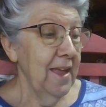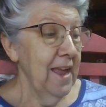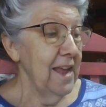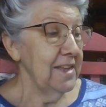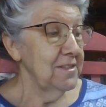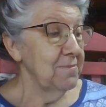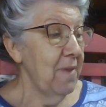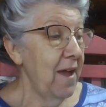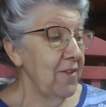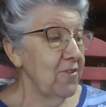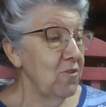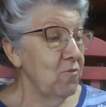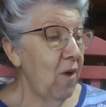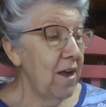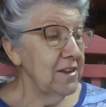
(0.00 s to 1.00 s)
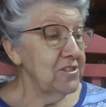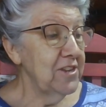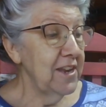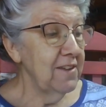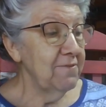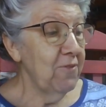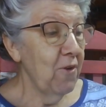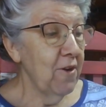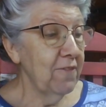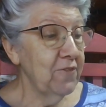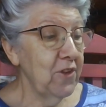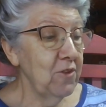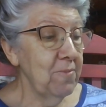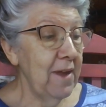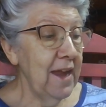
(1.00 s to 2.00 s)
His mother watched him for a
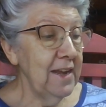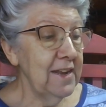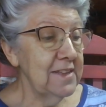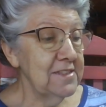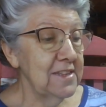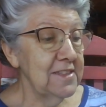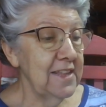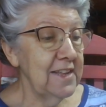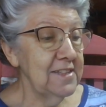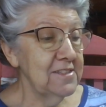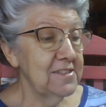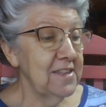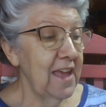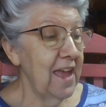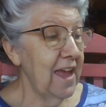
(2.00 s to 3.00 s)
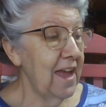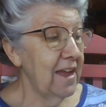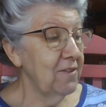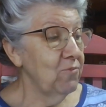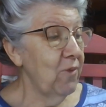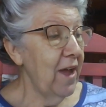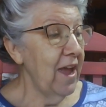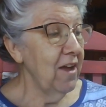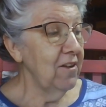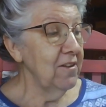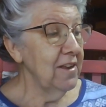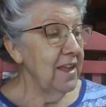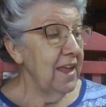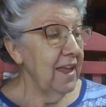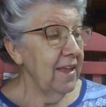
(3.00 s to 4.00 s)
few minutes and then said, "Well,